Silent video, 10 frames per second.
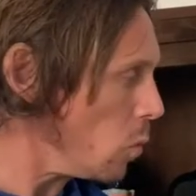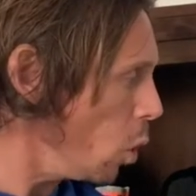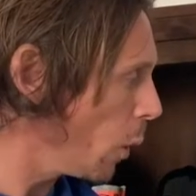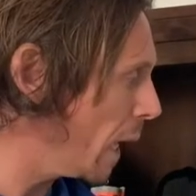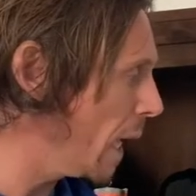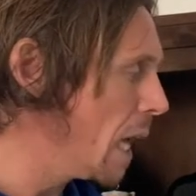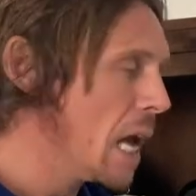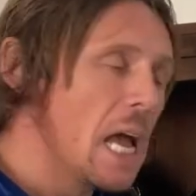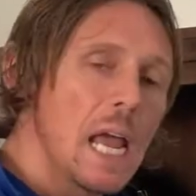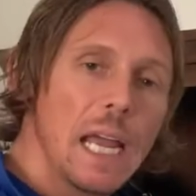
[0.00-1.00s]
Okay,
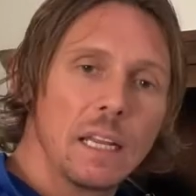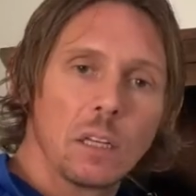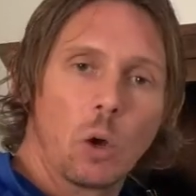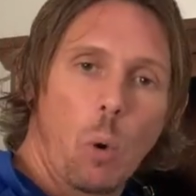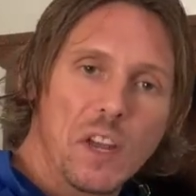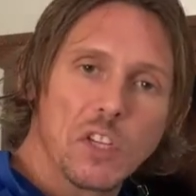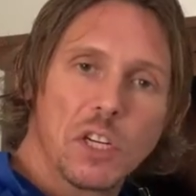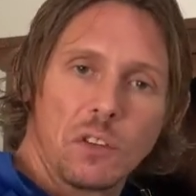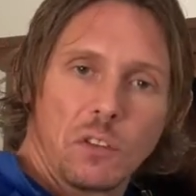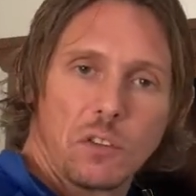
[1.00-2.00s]
in
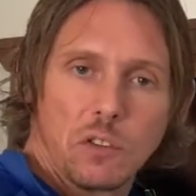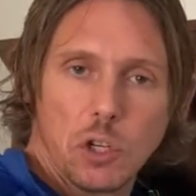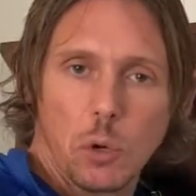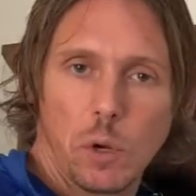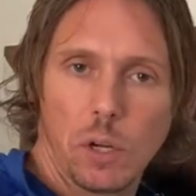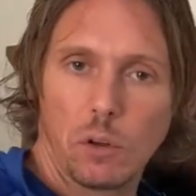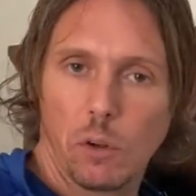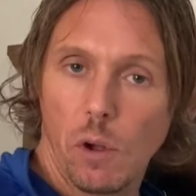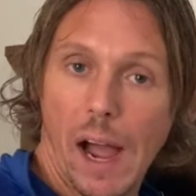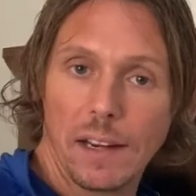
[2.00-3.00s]
questions during
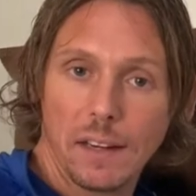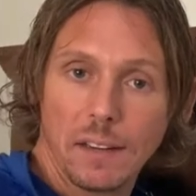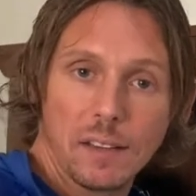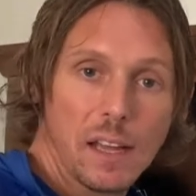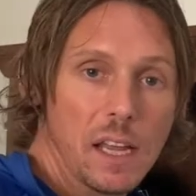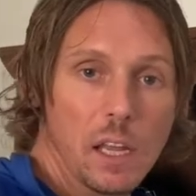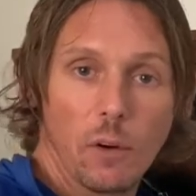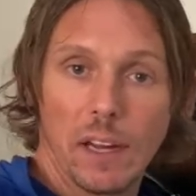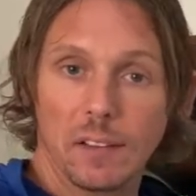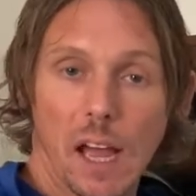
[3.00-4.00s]
your IDC, your
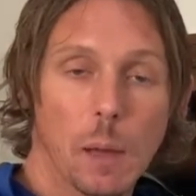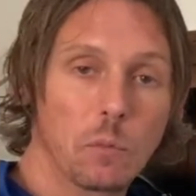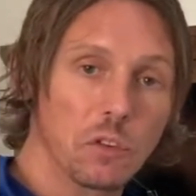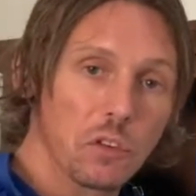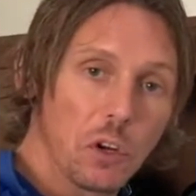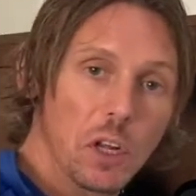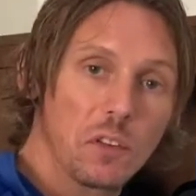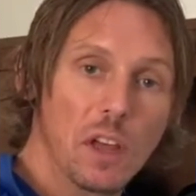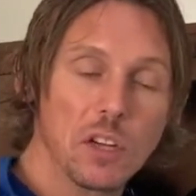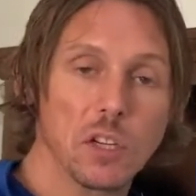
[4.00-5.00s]
exams, your study
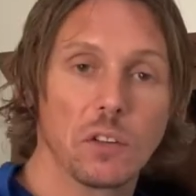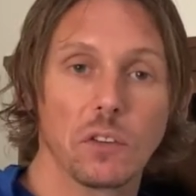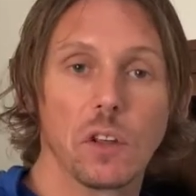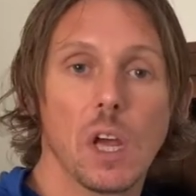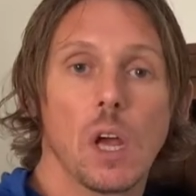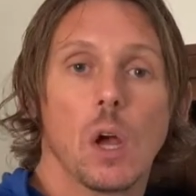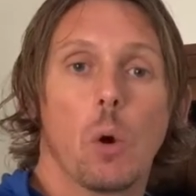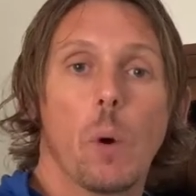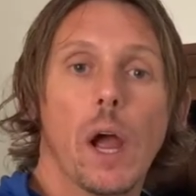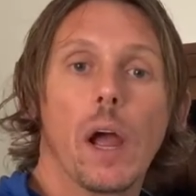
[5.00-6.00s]
sessions,
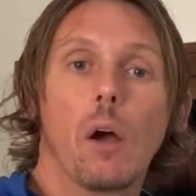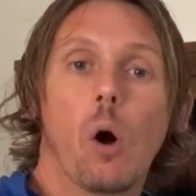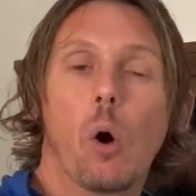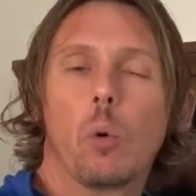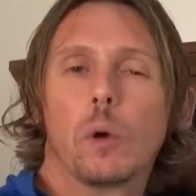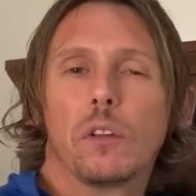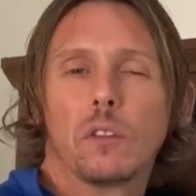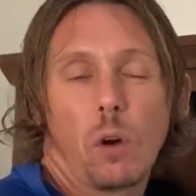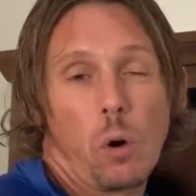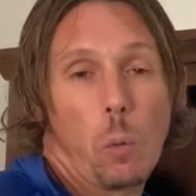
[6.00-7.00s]
we're always
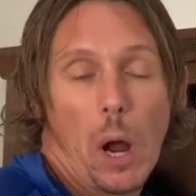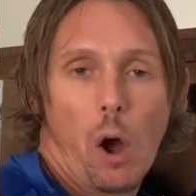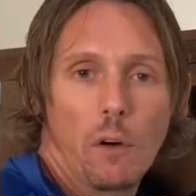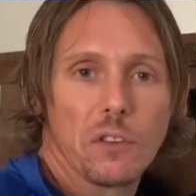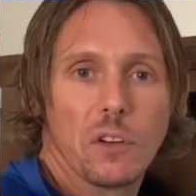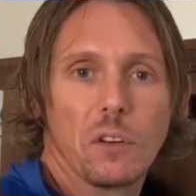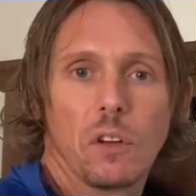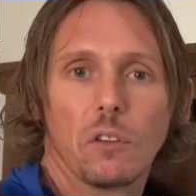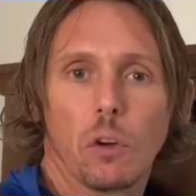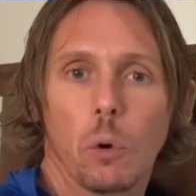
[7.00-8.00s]
or we're
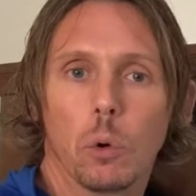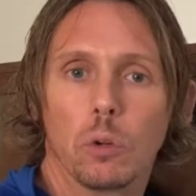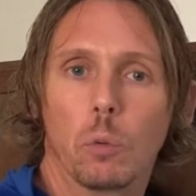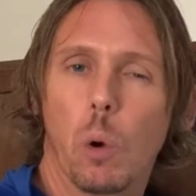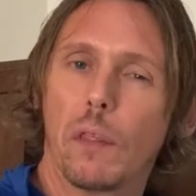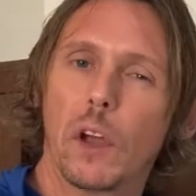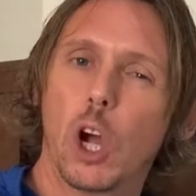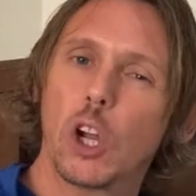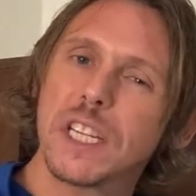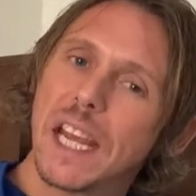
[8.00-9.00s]
often told what the
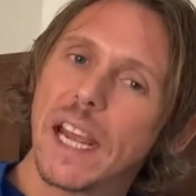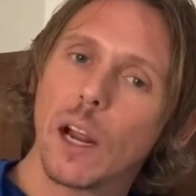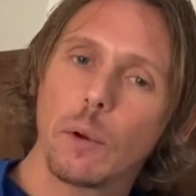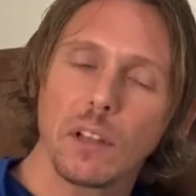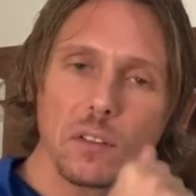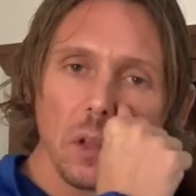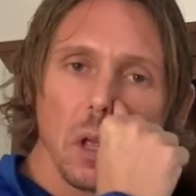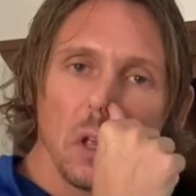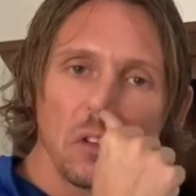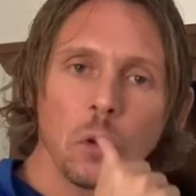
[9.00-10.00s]
container is.
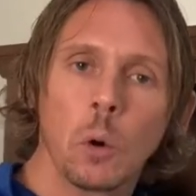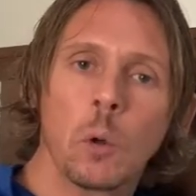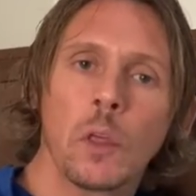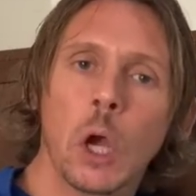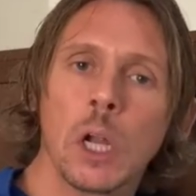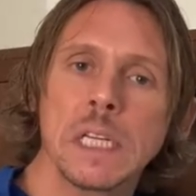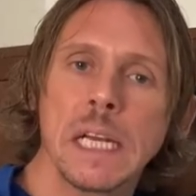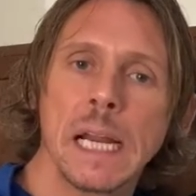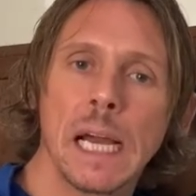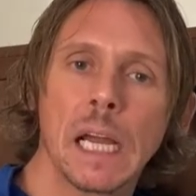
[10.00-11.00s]
So the
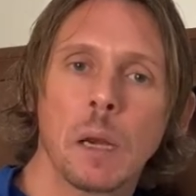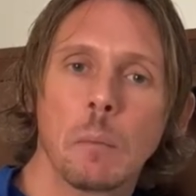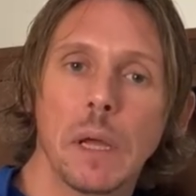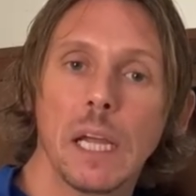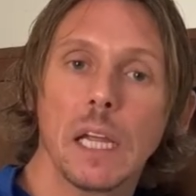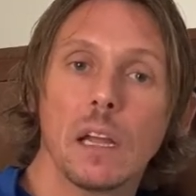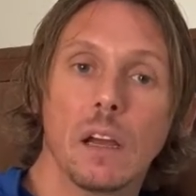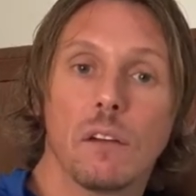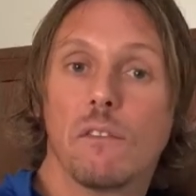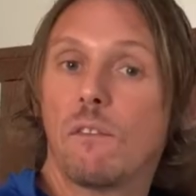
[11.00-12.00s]
container can be
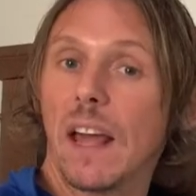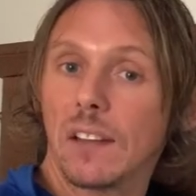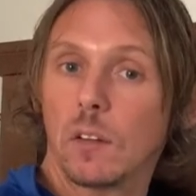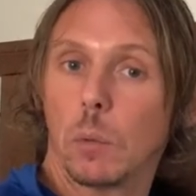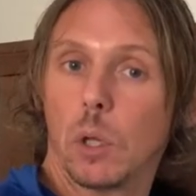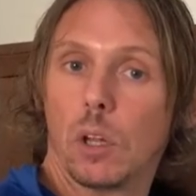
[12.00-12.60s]
a flexible